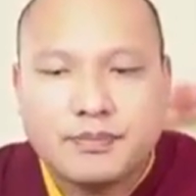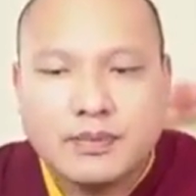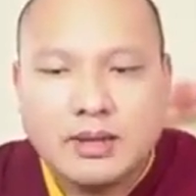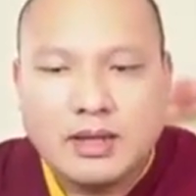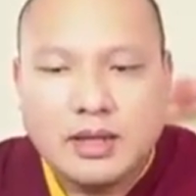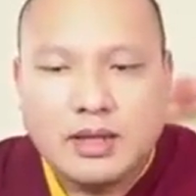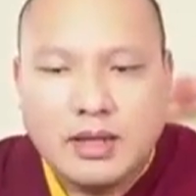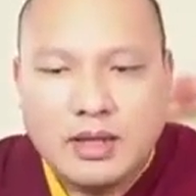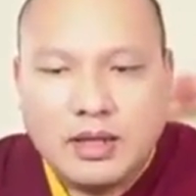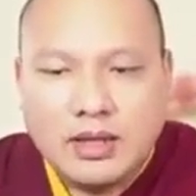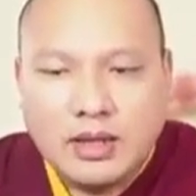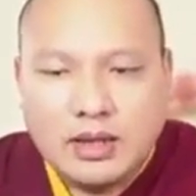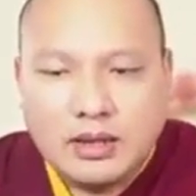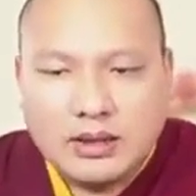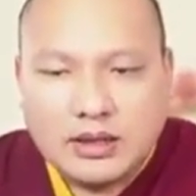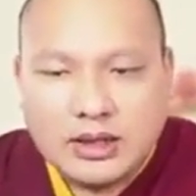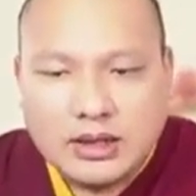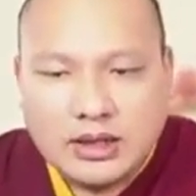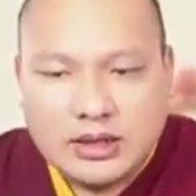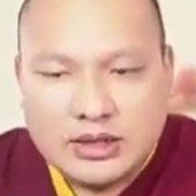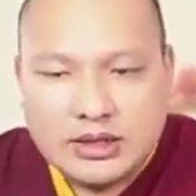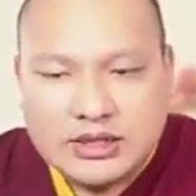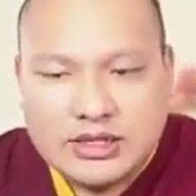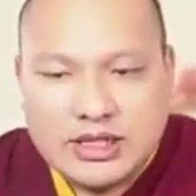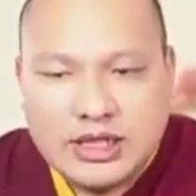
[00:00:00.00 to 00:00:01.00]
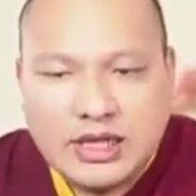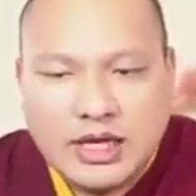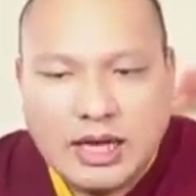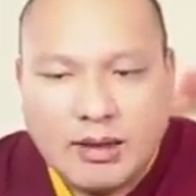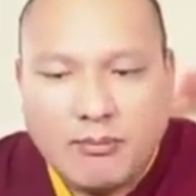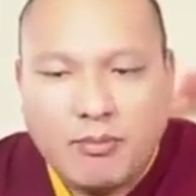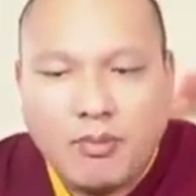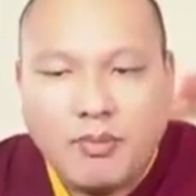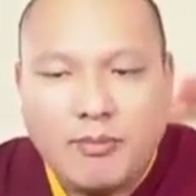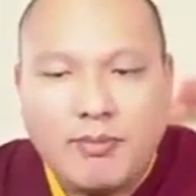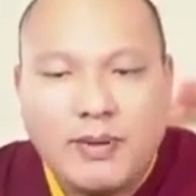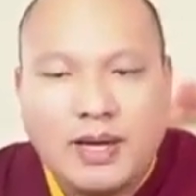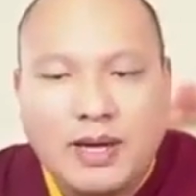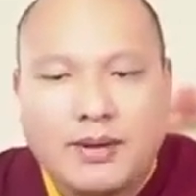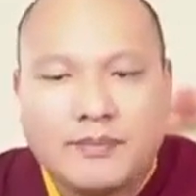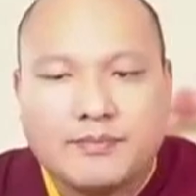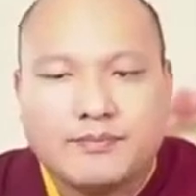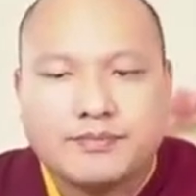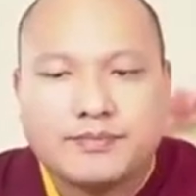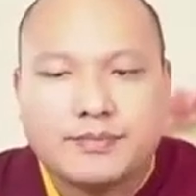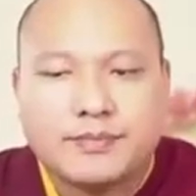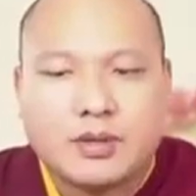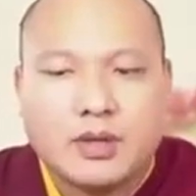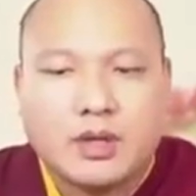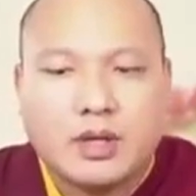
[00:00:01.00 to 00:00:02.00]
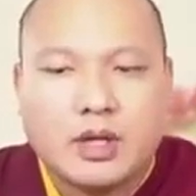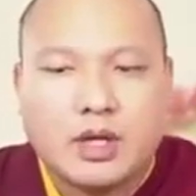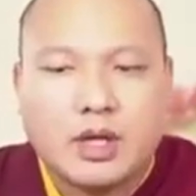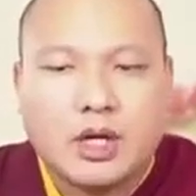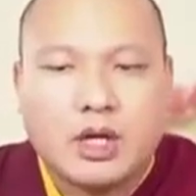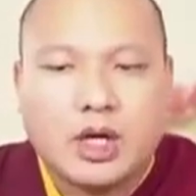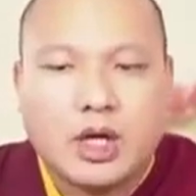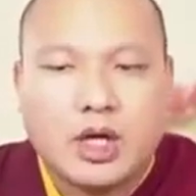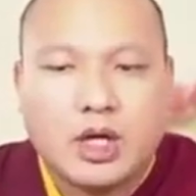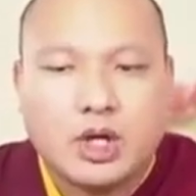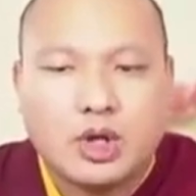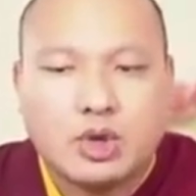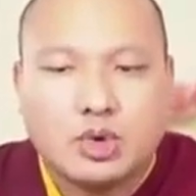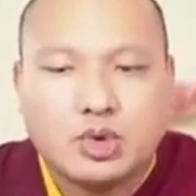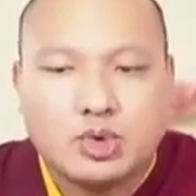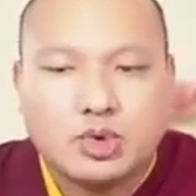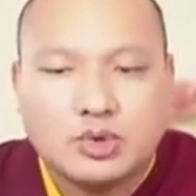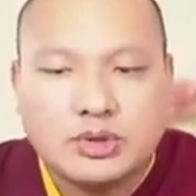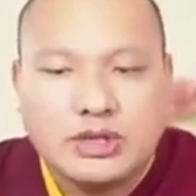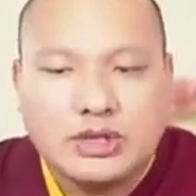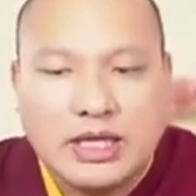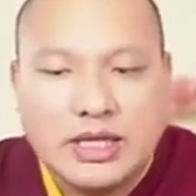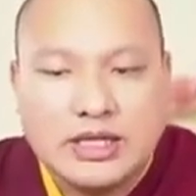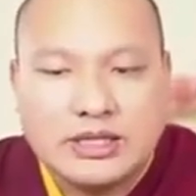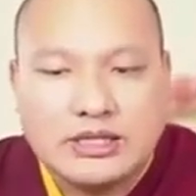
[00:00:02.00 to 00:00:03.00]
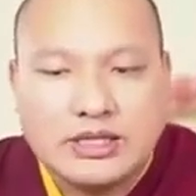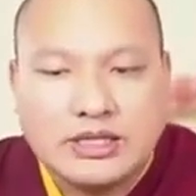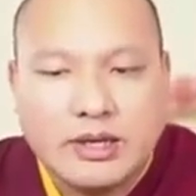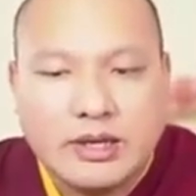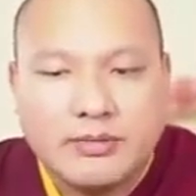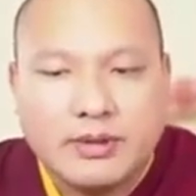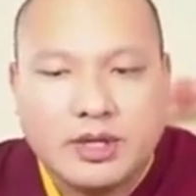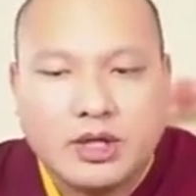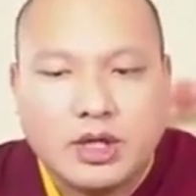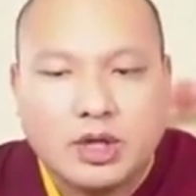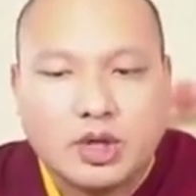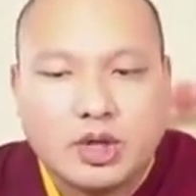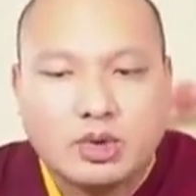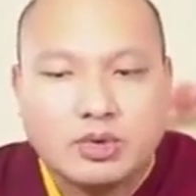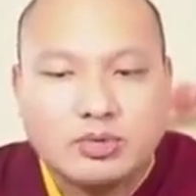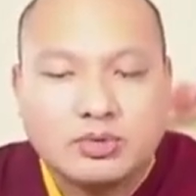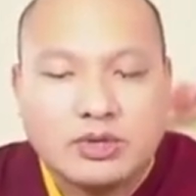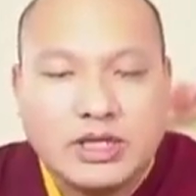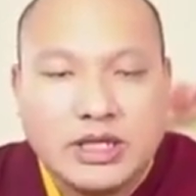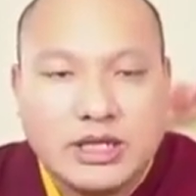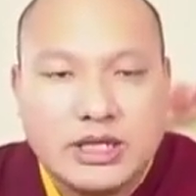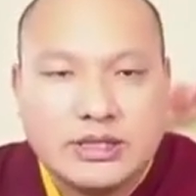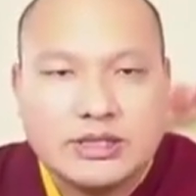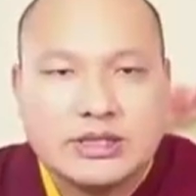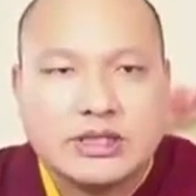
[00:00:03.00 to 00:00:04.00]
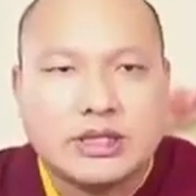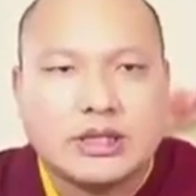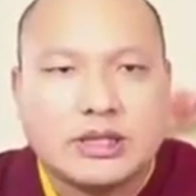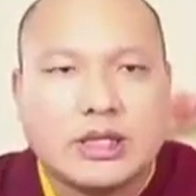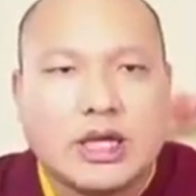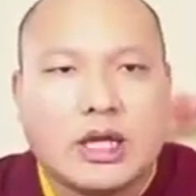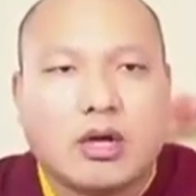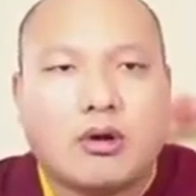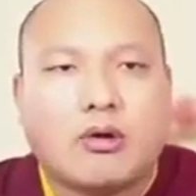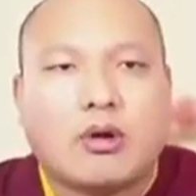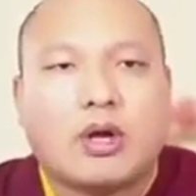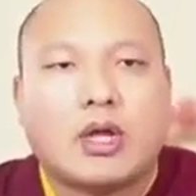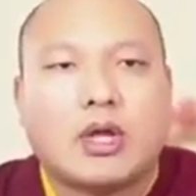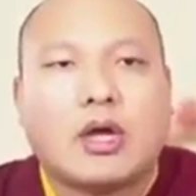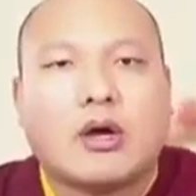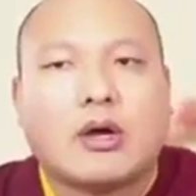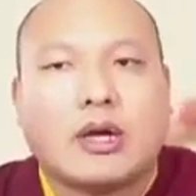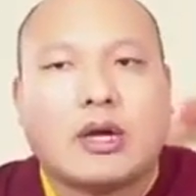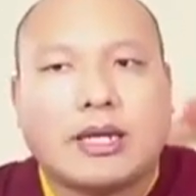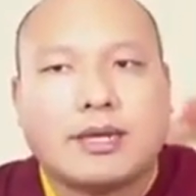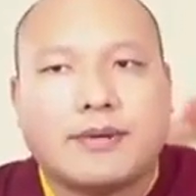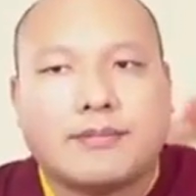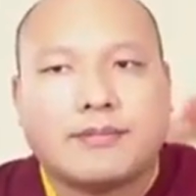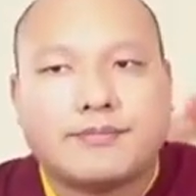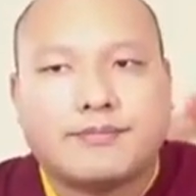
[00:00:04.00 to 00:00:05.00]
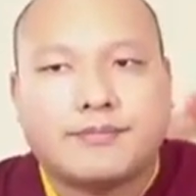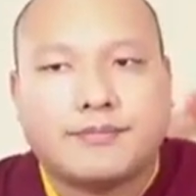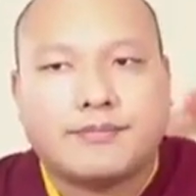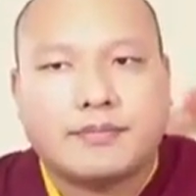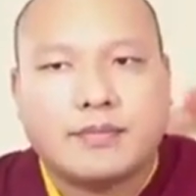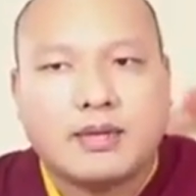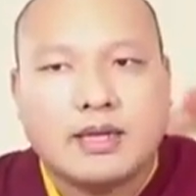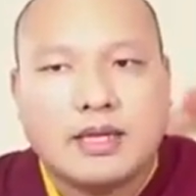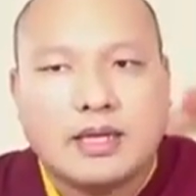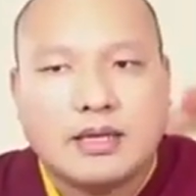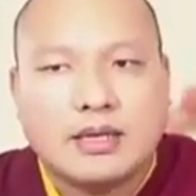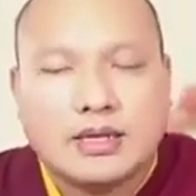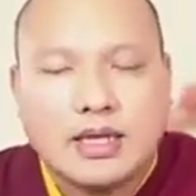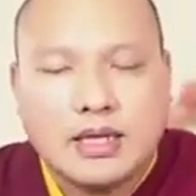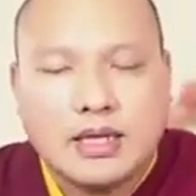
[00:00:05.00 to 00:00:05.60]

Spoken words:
So what is the source for saying that if you don't give up the 8, you are not a Kajipa?